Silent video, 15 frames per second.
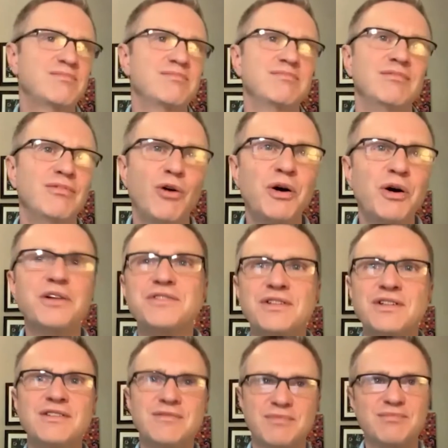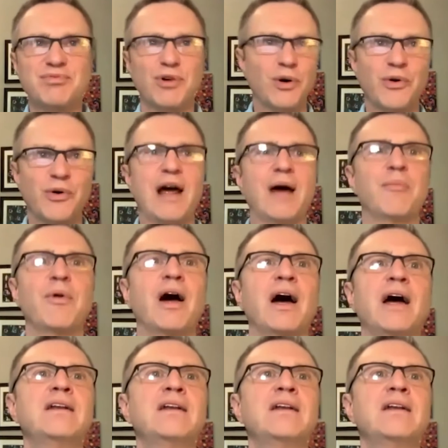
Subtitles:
loyalty program, right?